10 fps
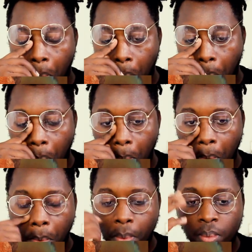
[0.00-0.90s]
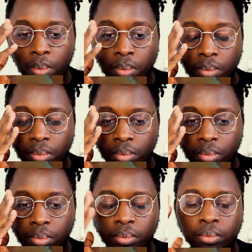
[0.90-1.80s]

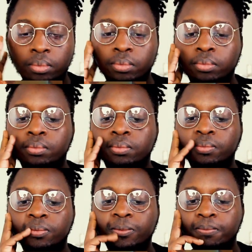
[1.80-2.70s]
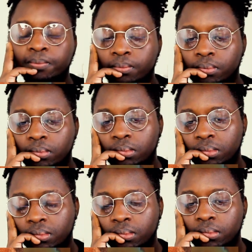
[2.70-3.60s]

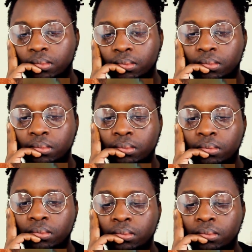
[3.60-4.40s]
Nobody speaks.